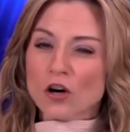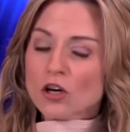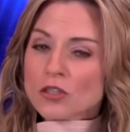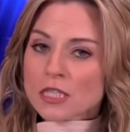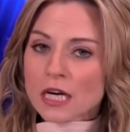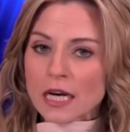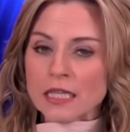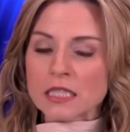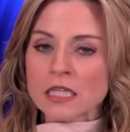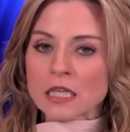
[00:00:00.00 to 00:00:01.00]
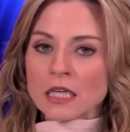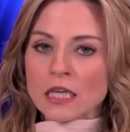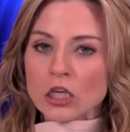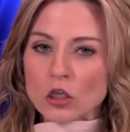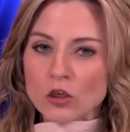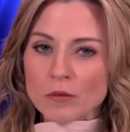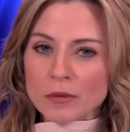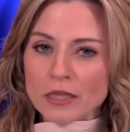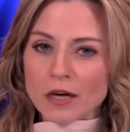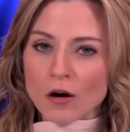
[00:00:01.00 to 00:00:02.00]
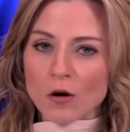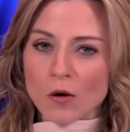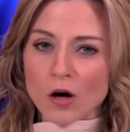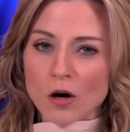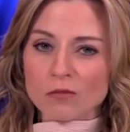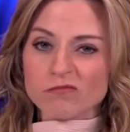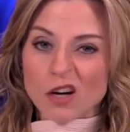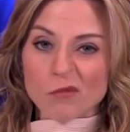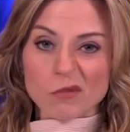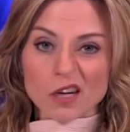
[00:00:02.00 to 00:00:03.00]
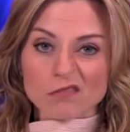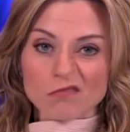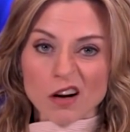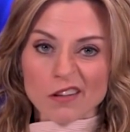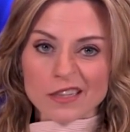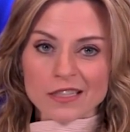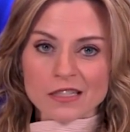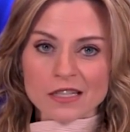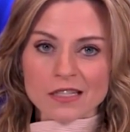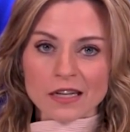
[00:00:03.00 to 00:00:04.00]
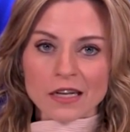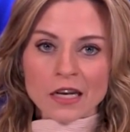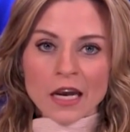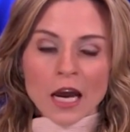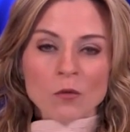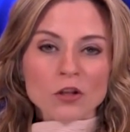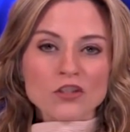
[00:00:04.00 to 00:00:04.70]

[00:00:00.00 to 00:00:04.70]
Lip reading: are signs it could be a ho-ho humbug holiday season. And while